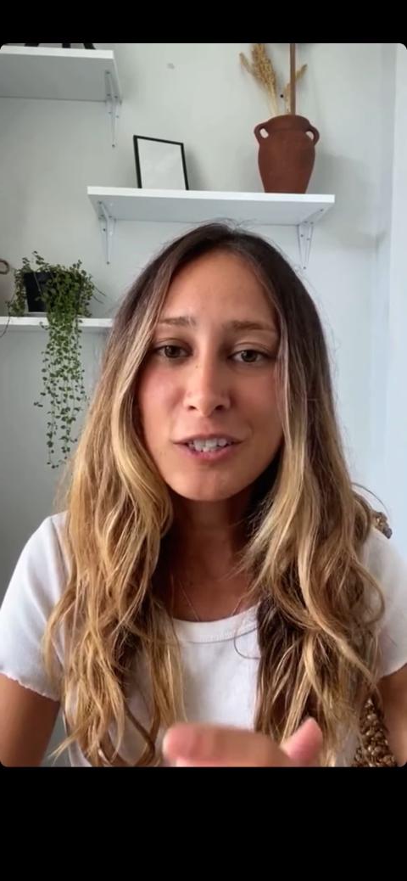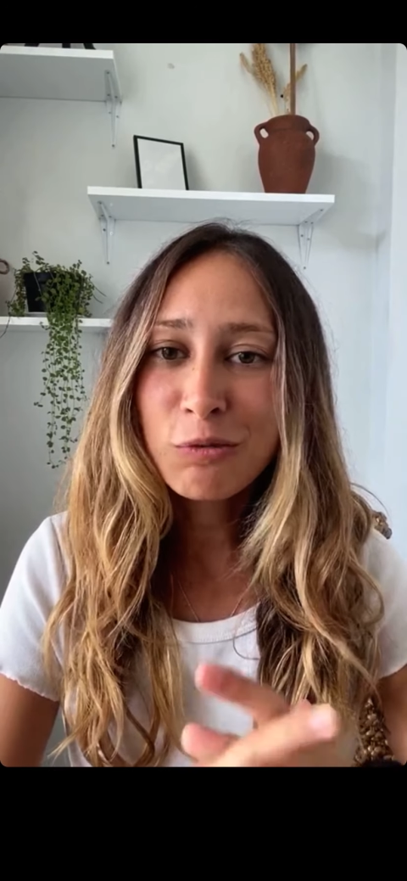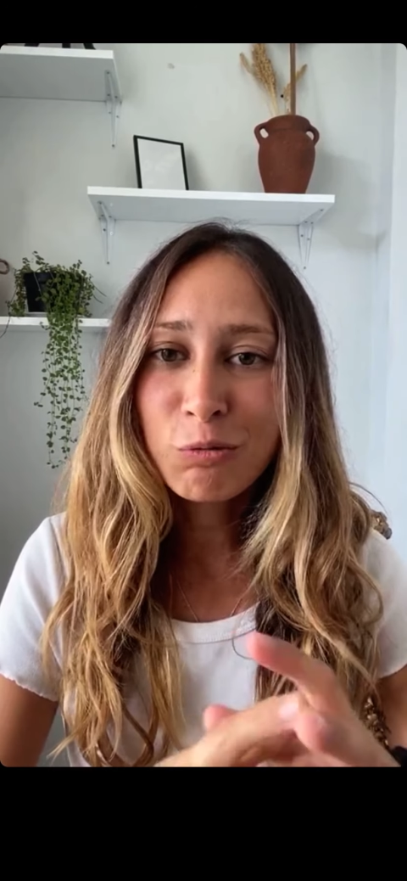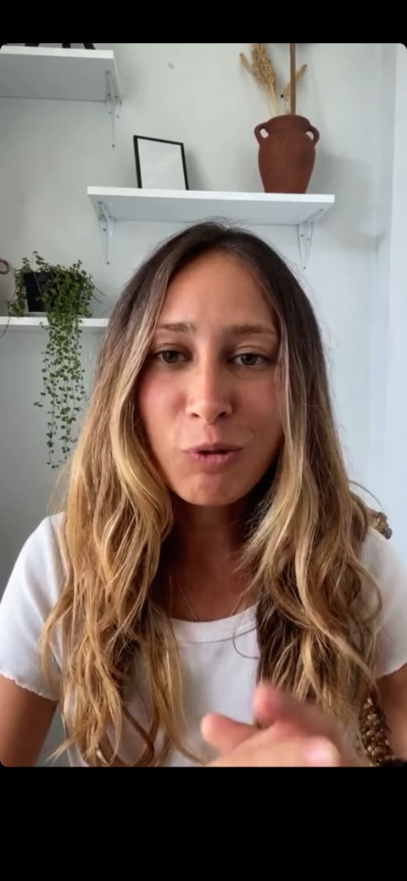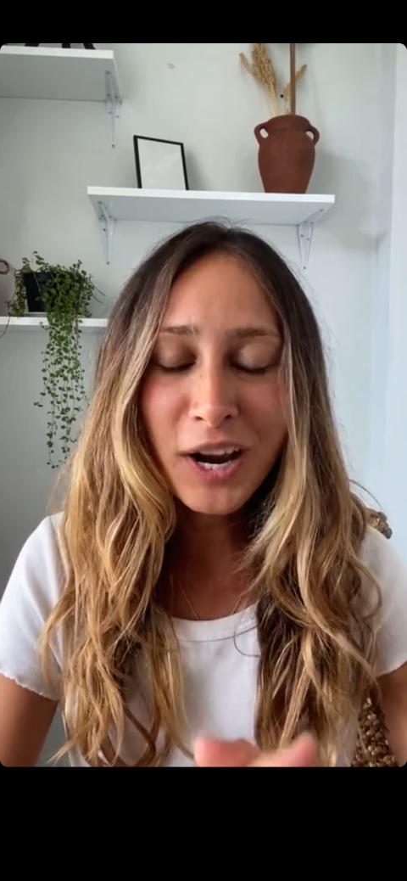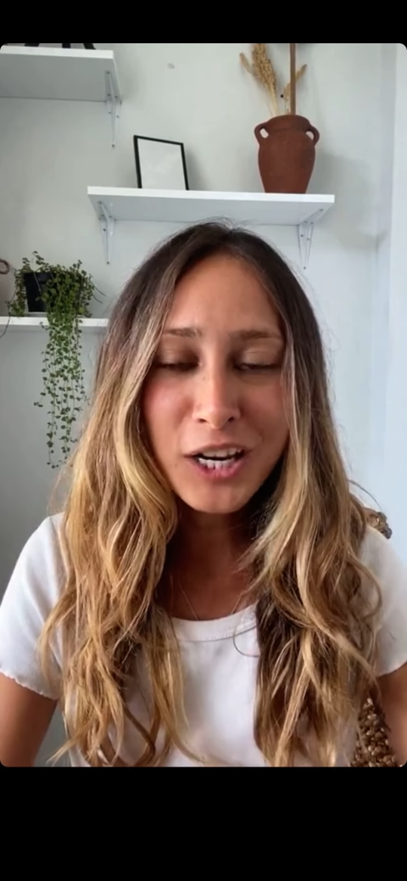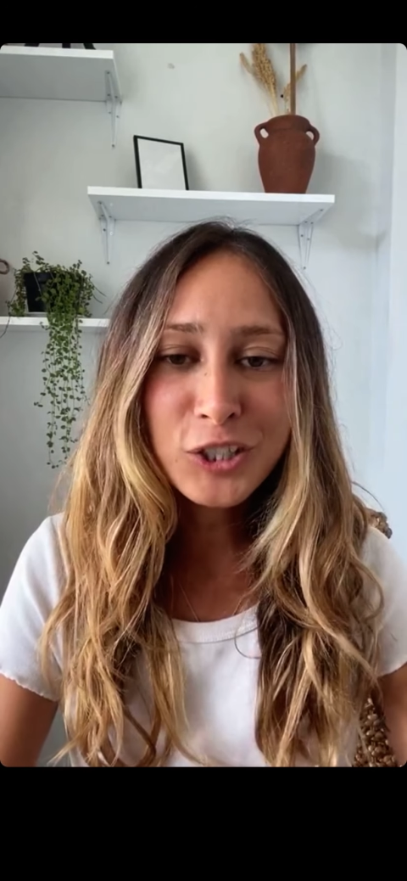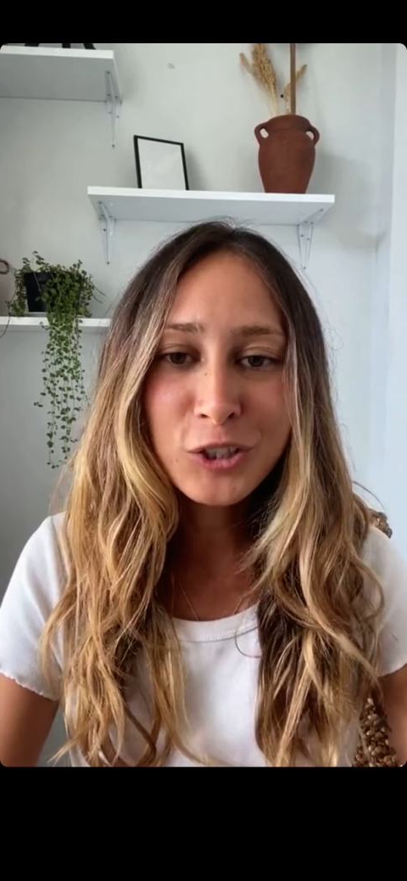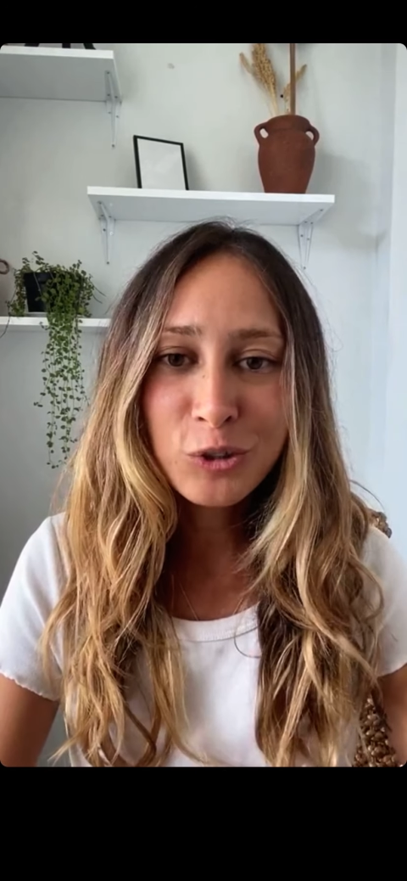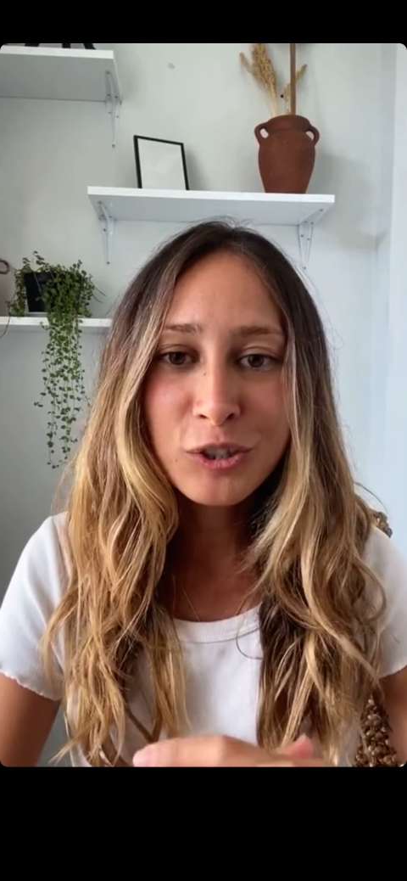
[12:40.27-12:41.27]
of where
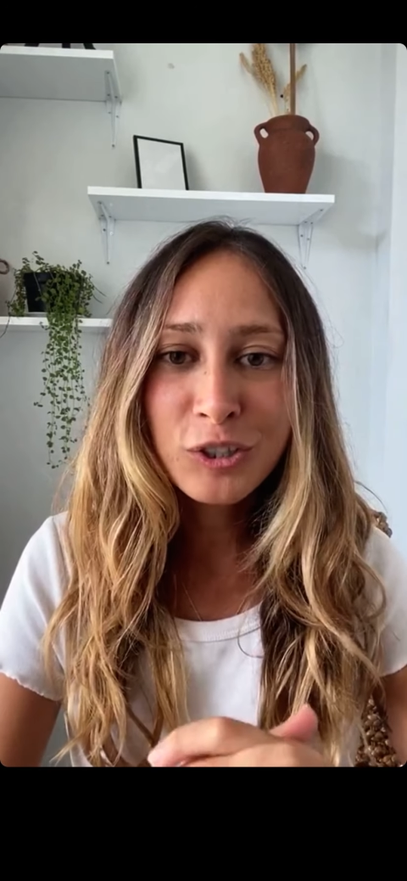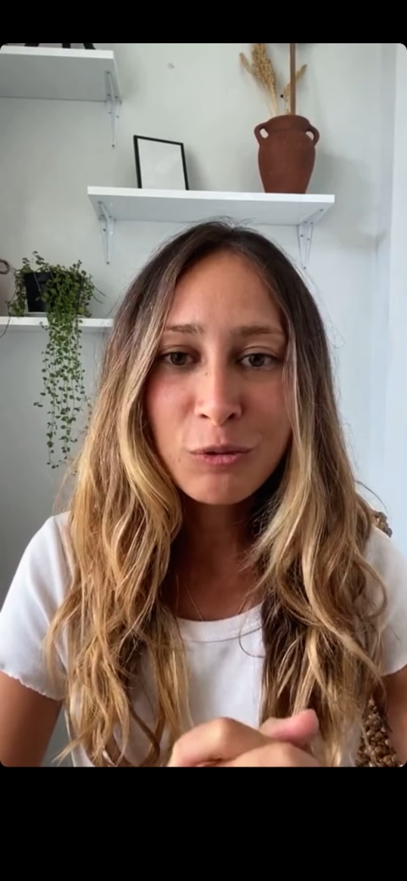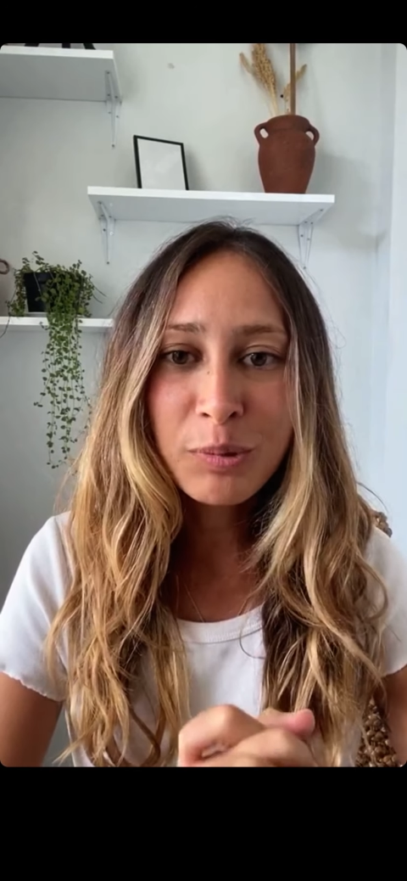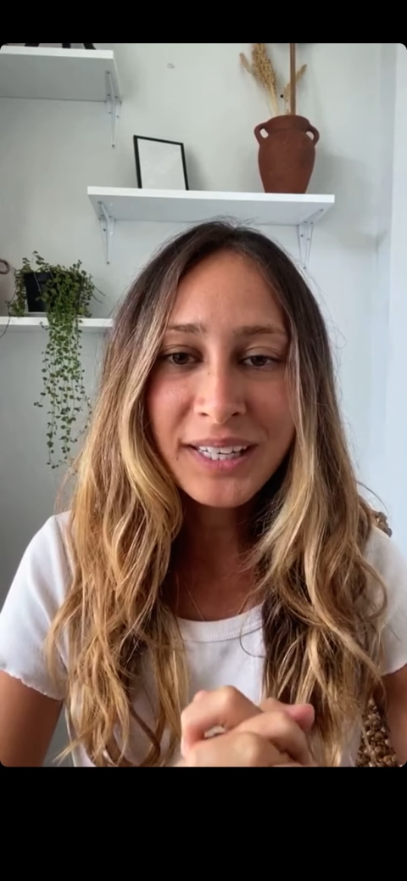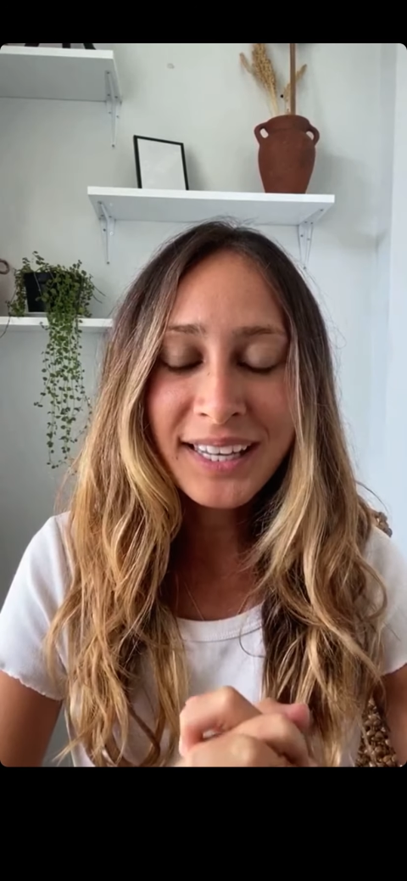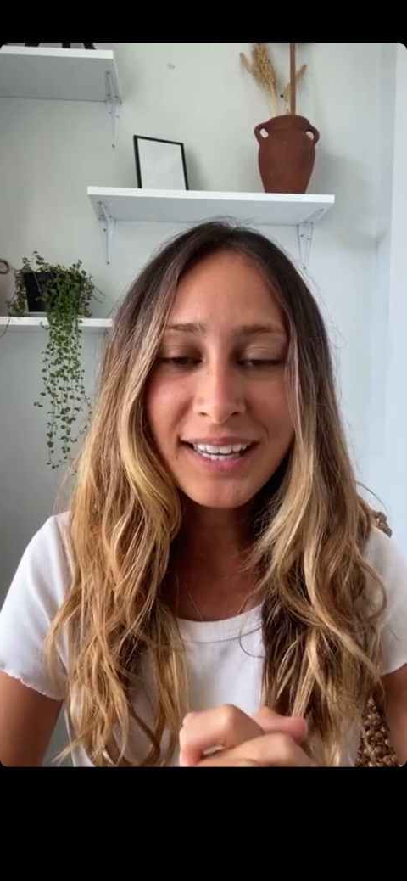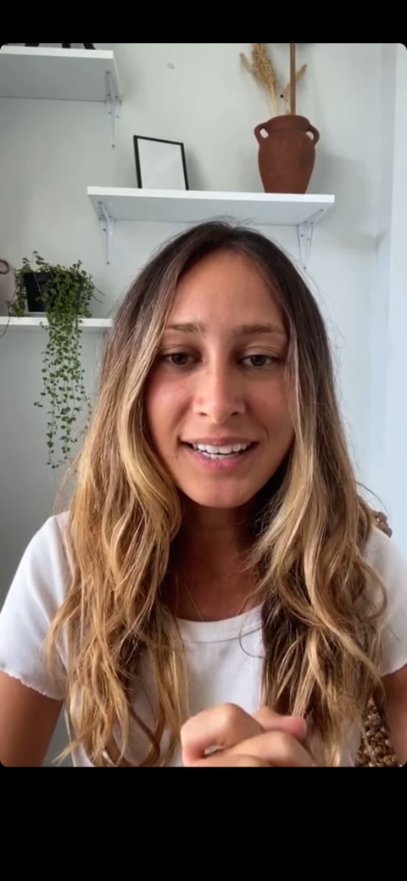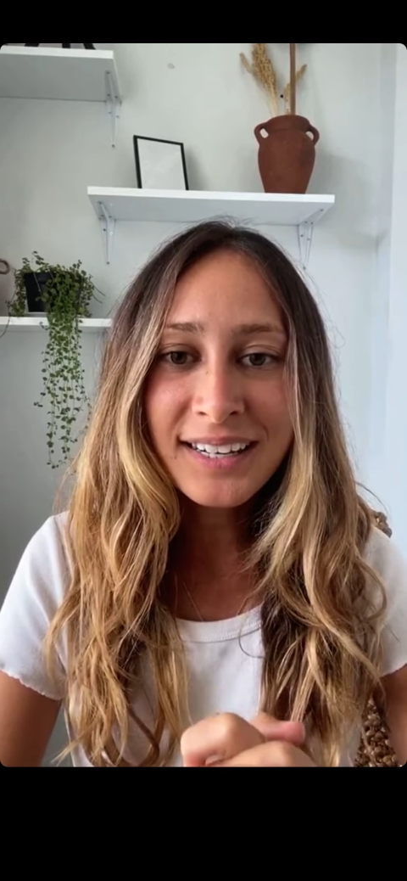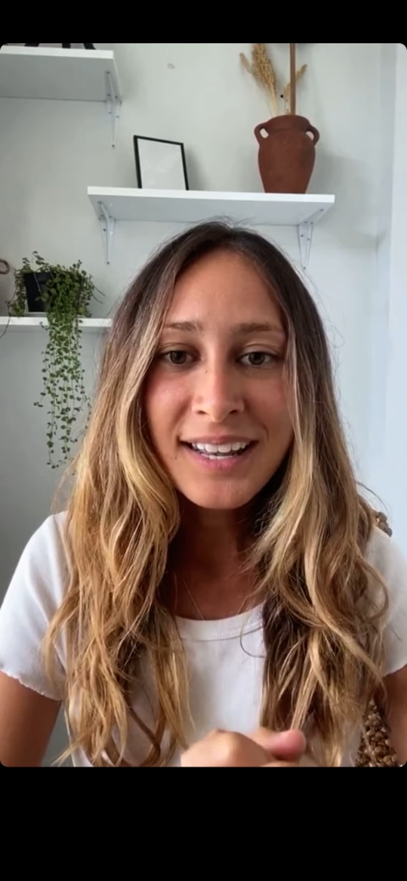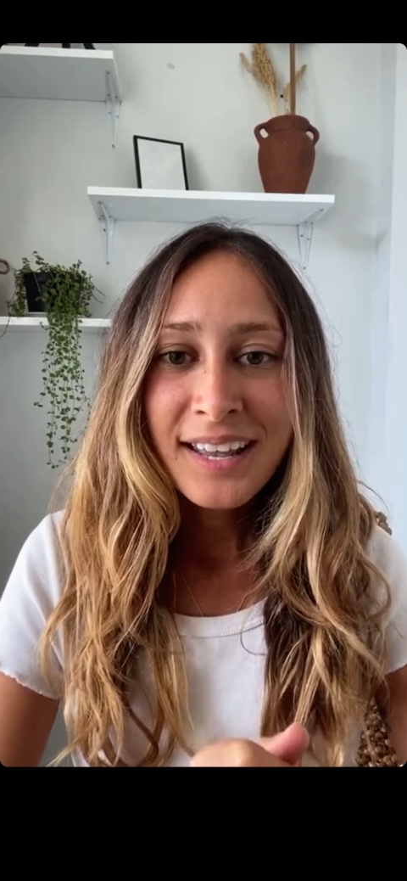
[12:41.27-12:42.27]
should you
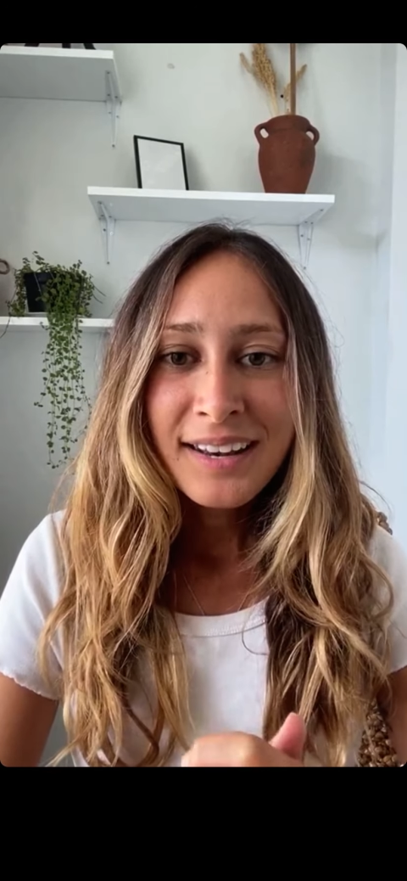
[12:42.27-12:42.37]
begin.